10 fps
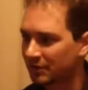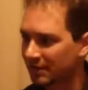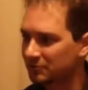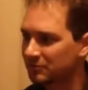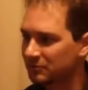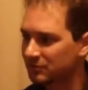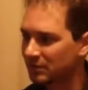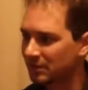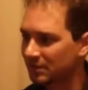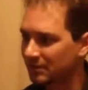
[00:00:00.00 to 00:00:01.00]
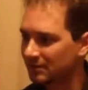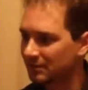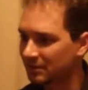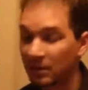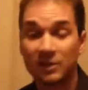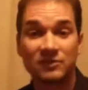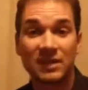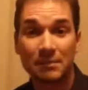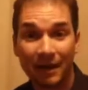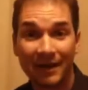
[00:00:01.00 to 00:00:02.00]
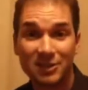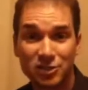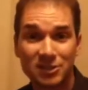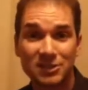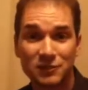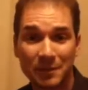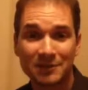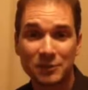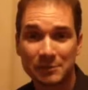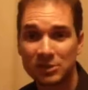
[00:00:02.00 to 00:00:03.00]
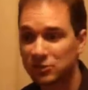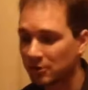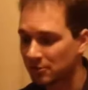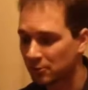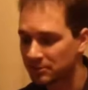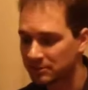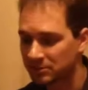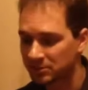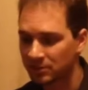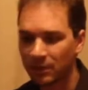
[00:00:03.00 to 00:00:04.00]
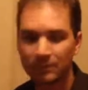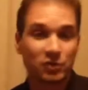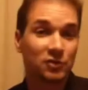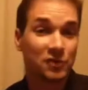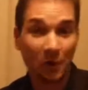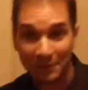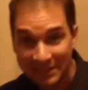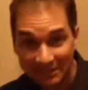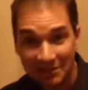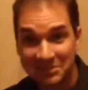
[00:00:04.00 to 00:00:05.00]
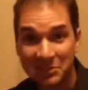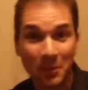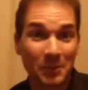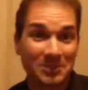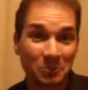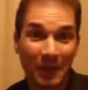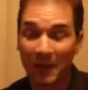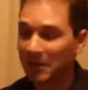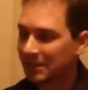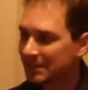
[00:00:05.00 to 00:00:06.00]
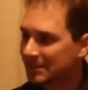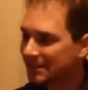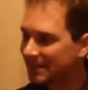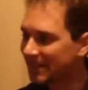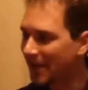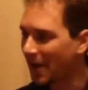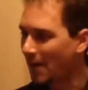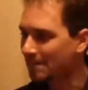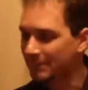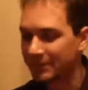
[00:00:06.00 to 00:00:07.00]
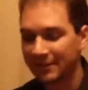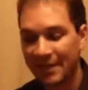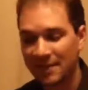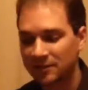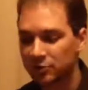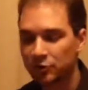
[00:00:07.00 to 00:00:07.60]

That was a team I actually expected to be a dark horse this year. I'm sure Tony thought so as well. But yeah, New